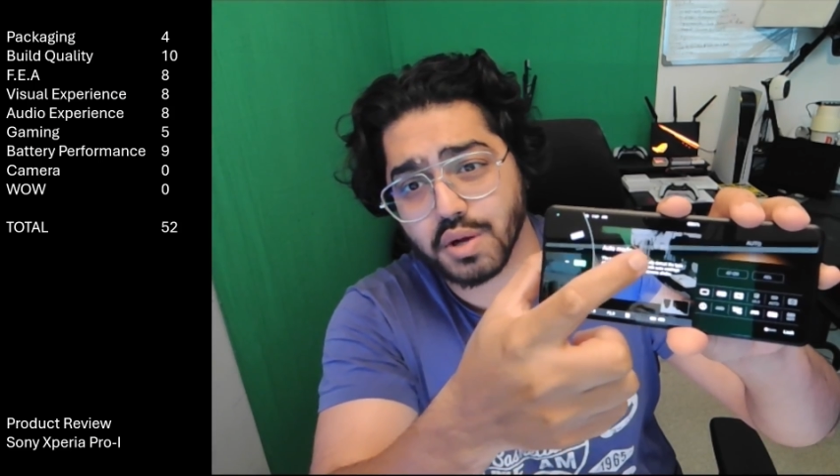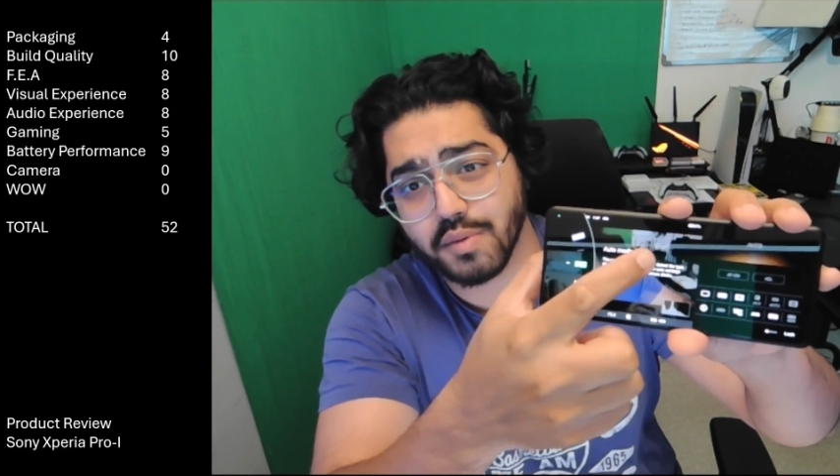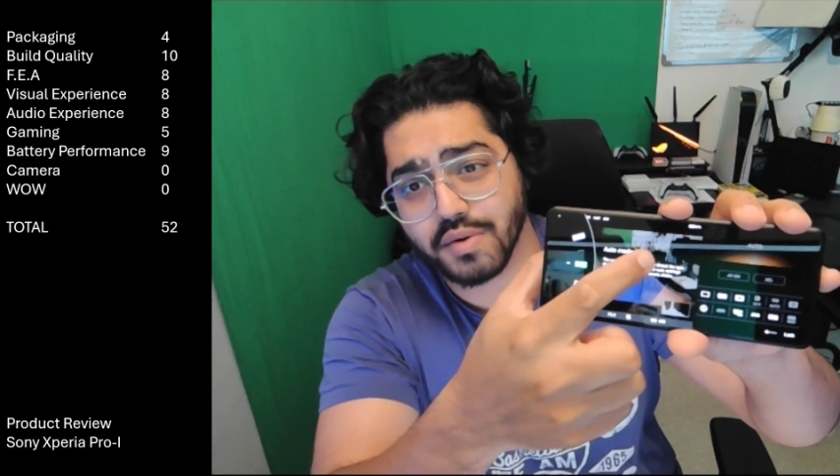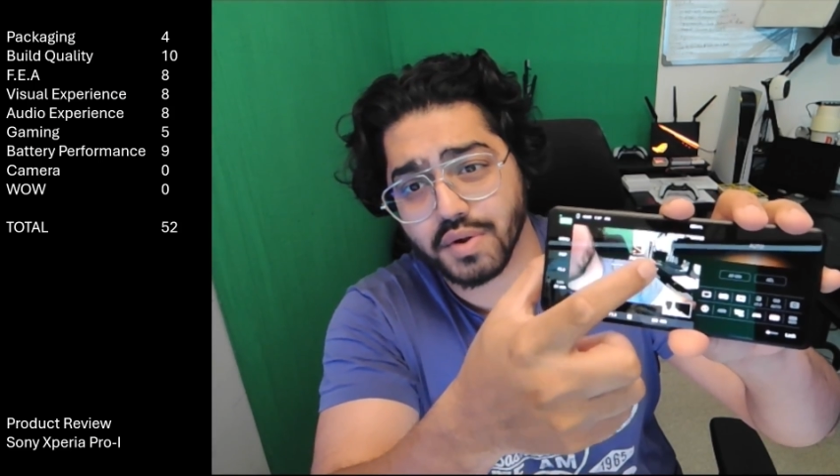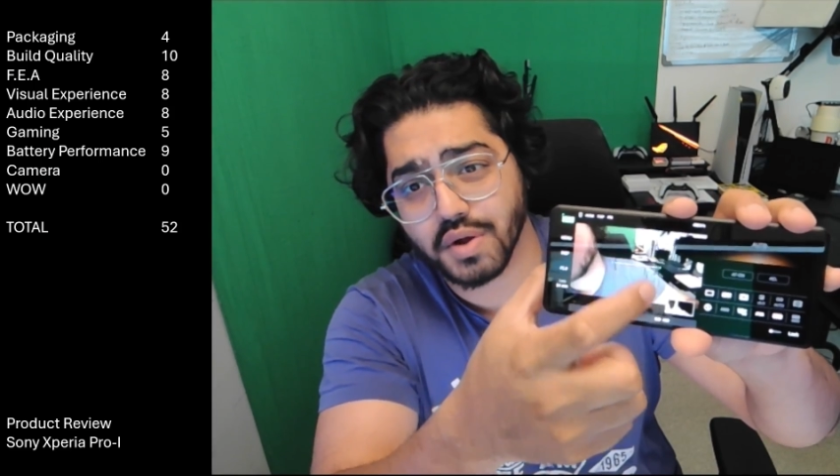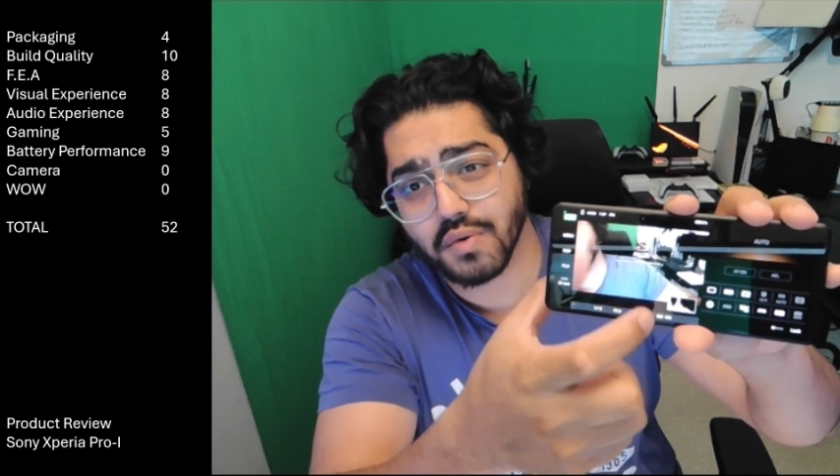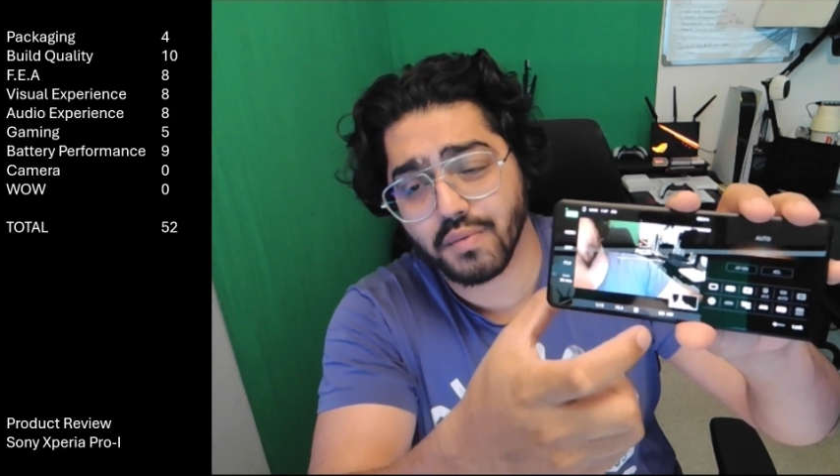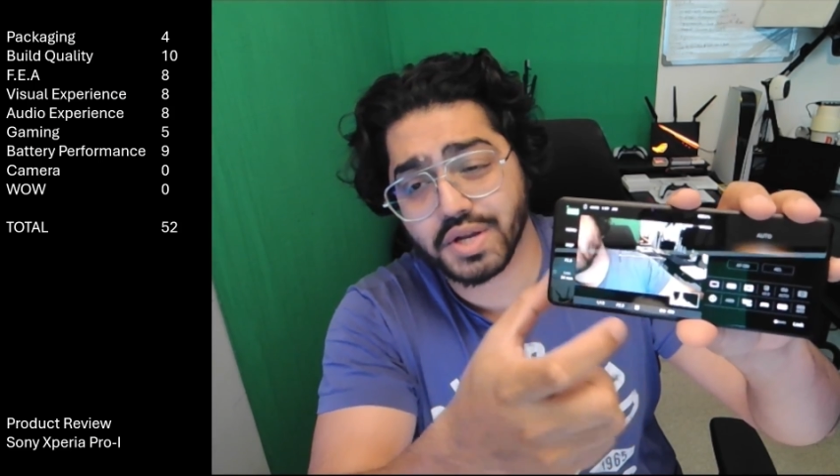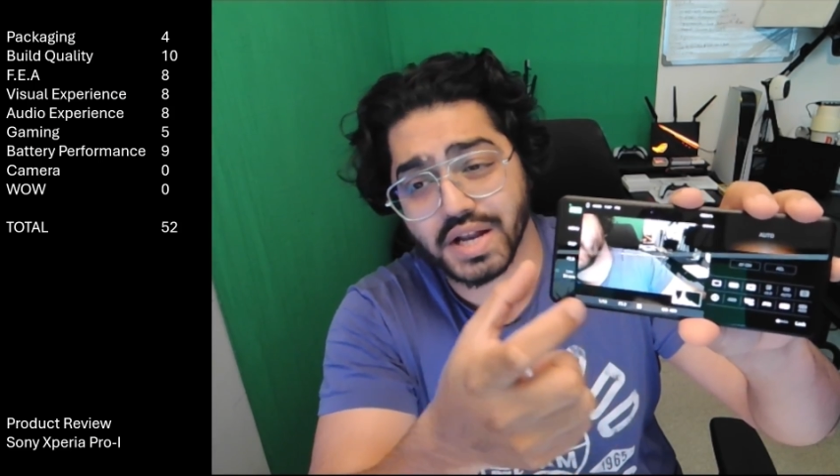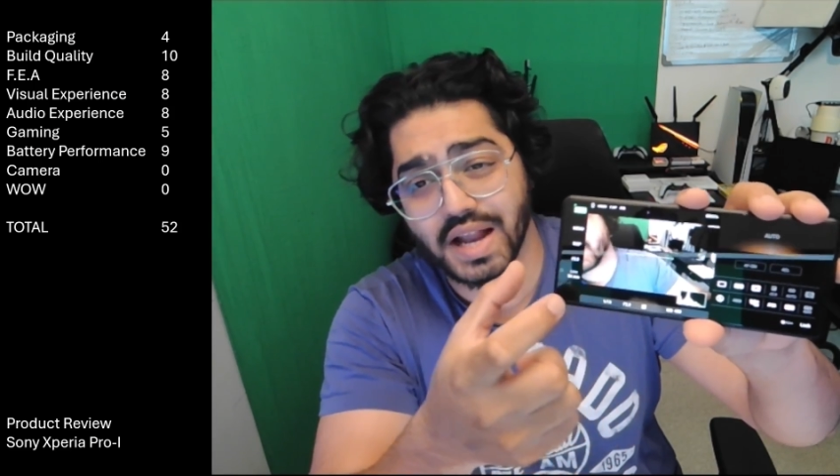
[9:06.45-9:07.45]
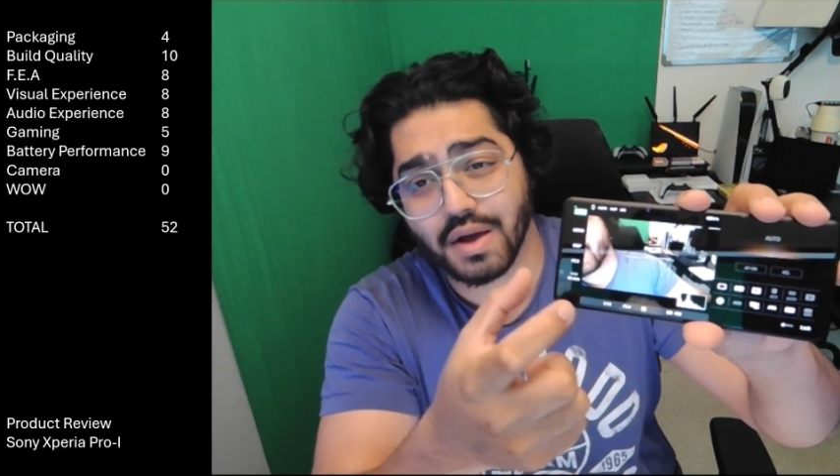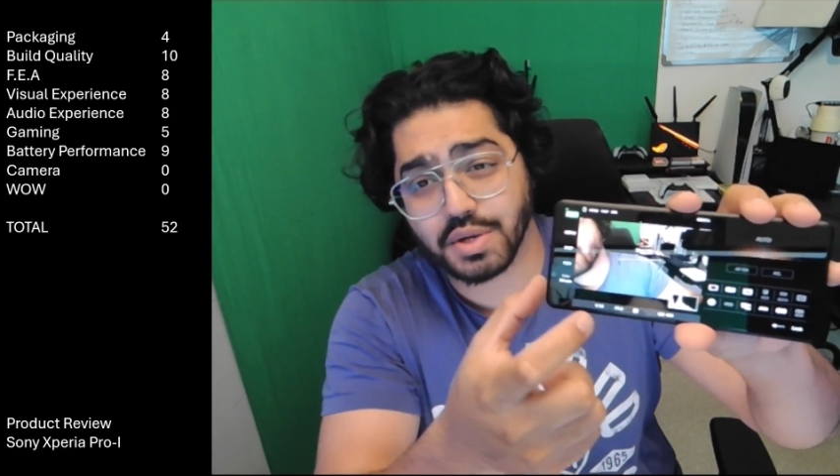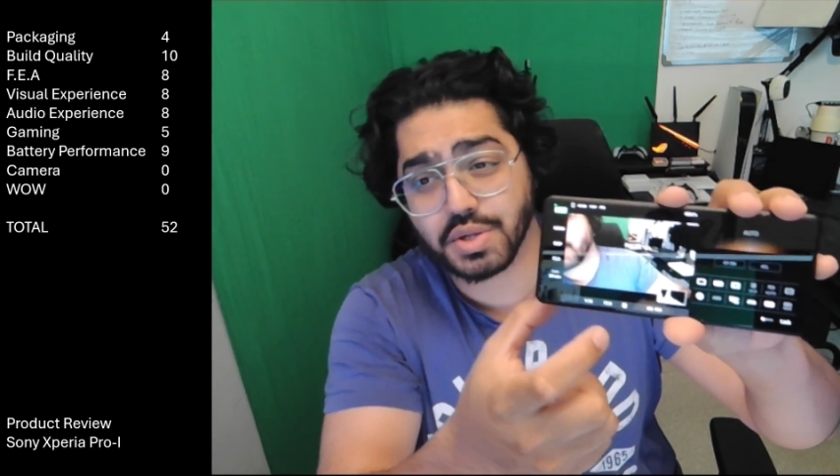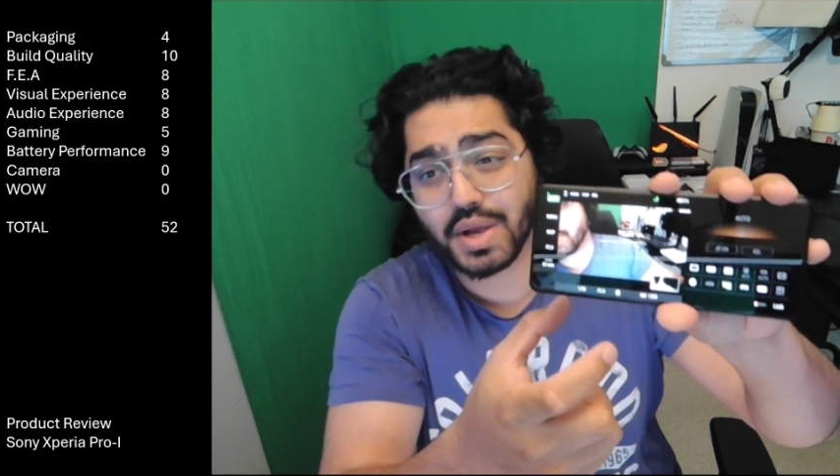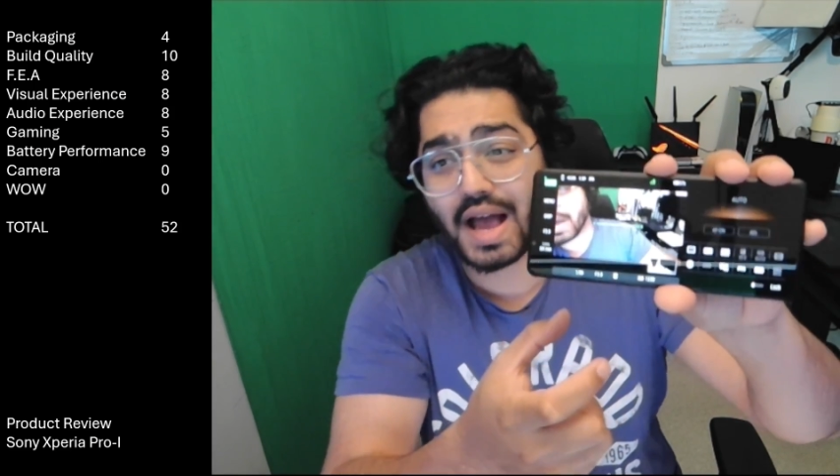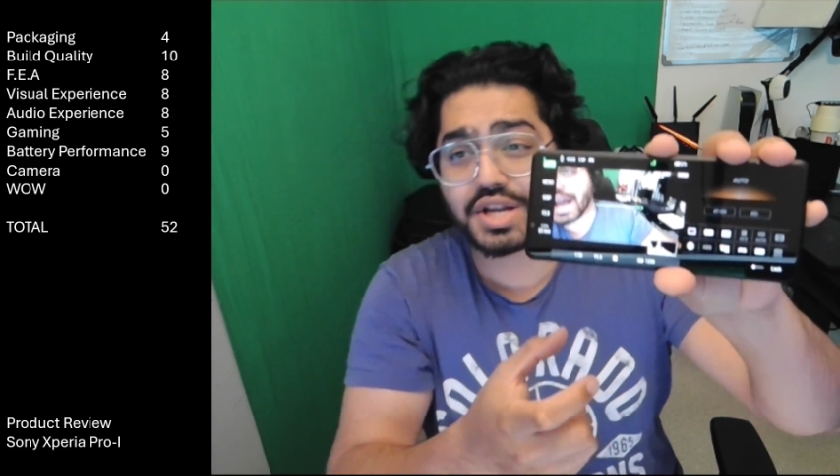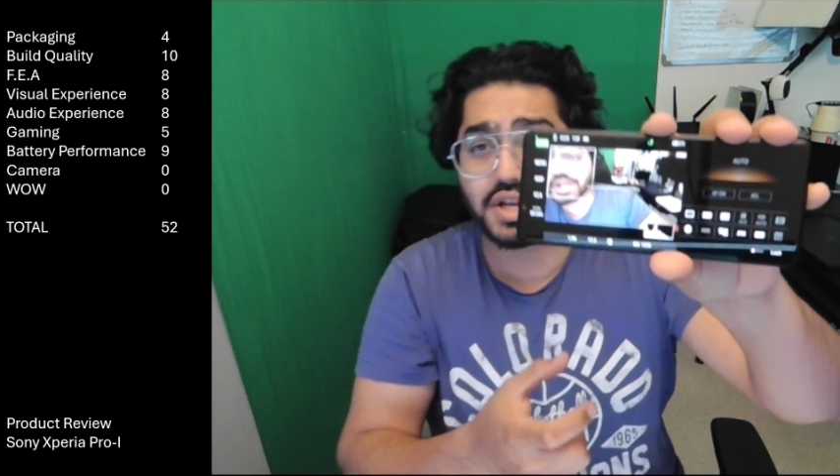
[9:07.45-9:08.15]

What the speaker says: mode, which allows you to actually